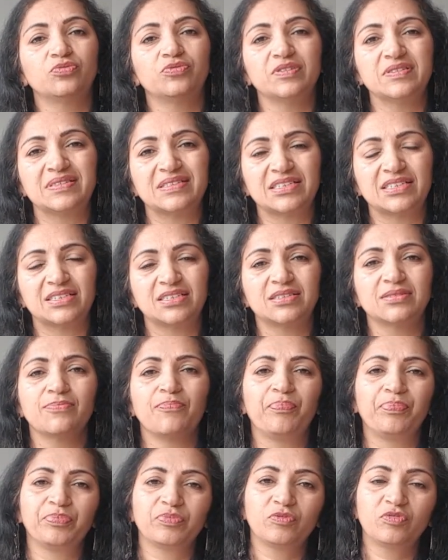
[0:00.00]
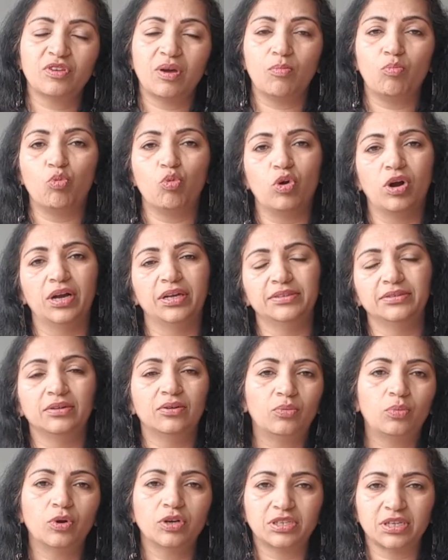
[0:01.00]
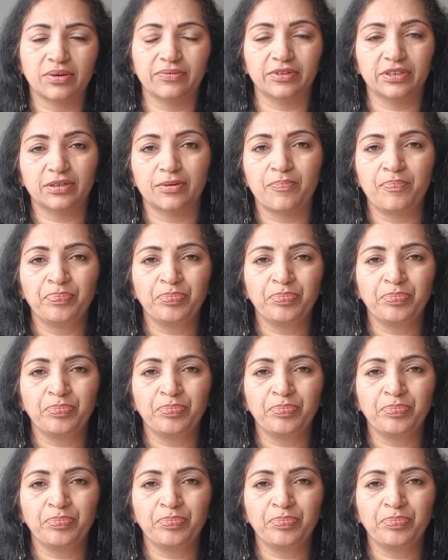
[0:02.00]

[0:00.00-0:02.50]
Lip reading: visit someone, whatever.